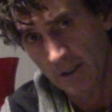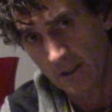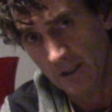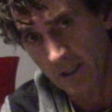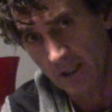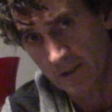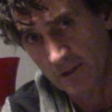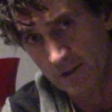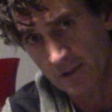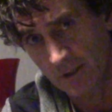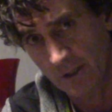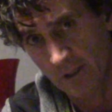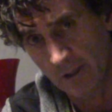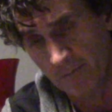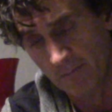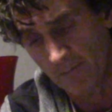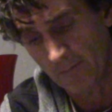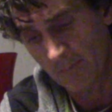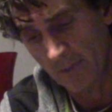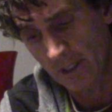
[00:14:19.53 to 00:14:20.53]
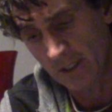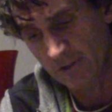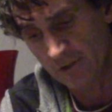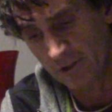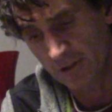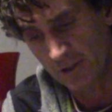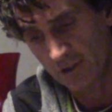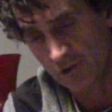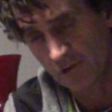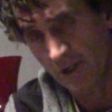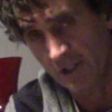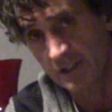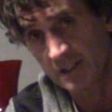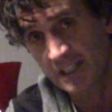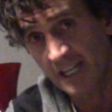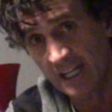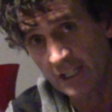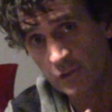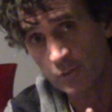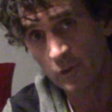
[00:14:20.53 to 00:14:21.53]
It's a disgrace.
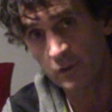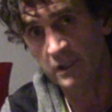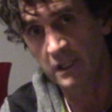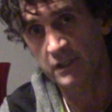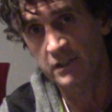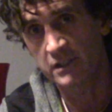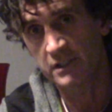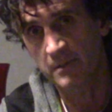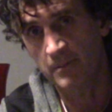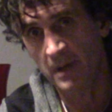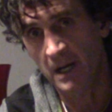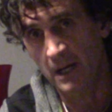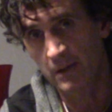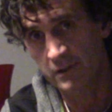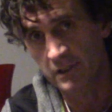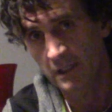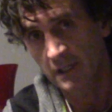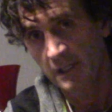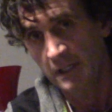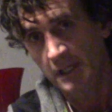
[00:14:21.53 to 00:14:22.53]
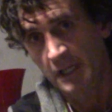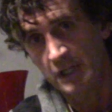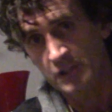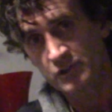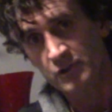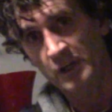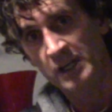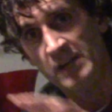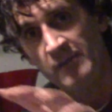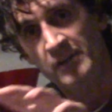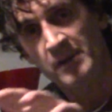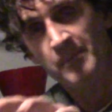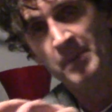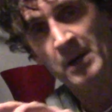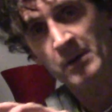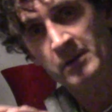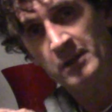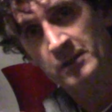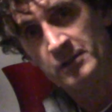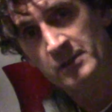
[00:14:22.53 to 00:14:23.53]
That's what this is about. It's not even
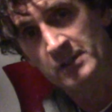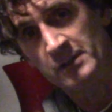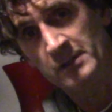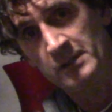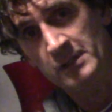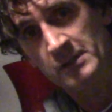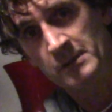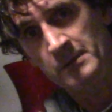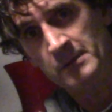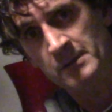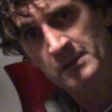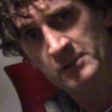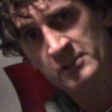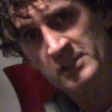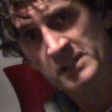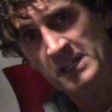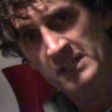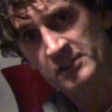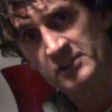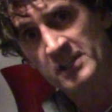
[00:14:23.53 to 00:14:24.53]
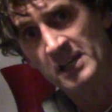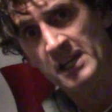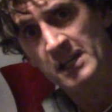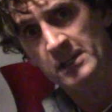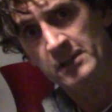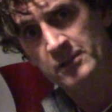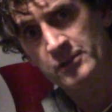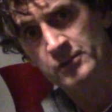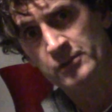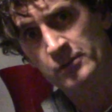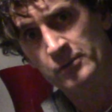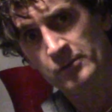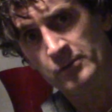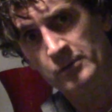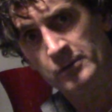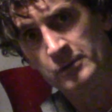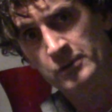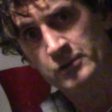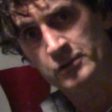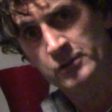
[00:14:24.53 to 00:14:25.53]
about the CSA to
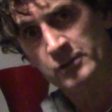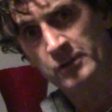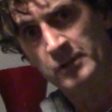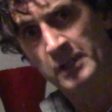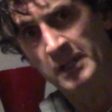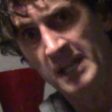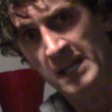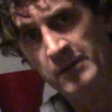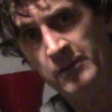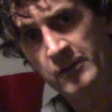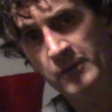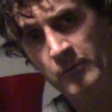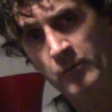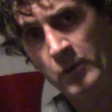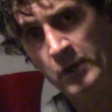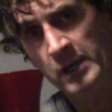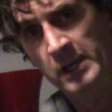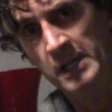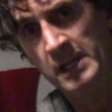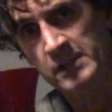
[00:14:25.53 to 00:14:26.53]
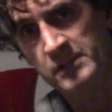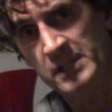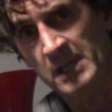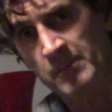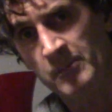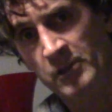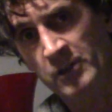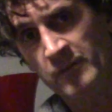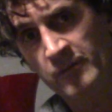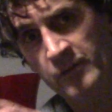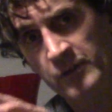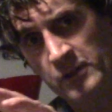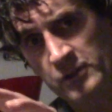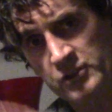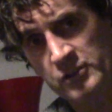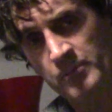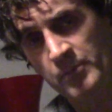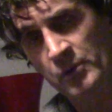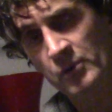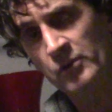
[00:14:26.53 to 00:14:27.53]
the length of what it is. I'm looking for the
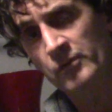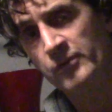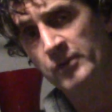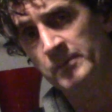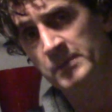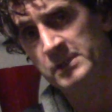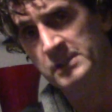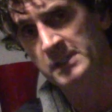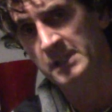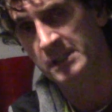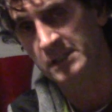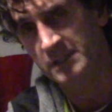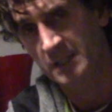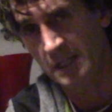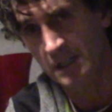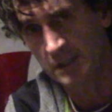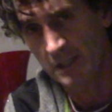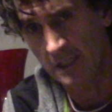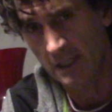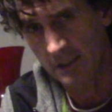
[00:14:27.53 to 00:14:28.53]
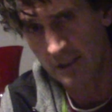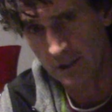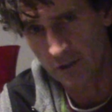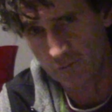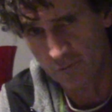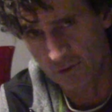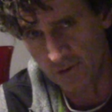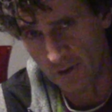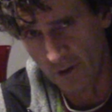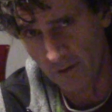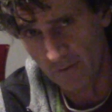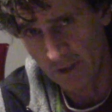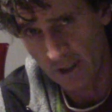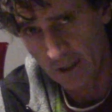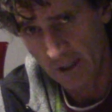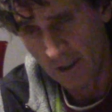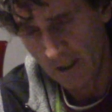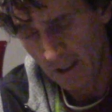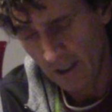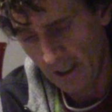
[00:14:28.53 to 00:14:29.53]
support from the CSA to get this resolved,
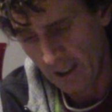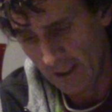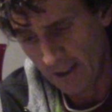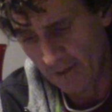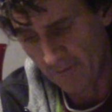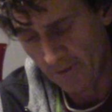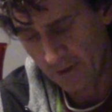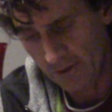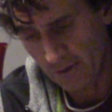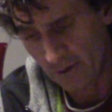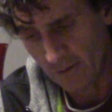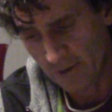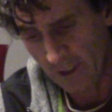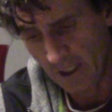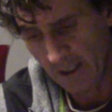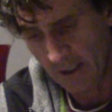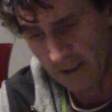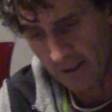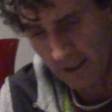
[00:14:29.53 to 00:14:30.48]
and if I don't get it,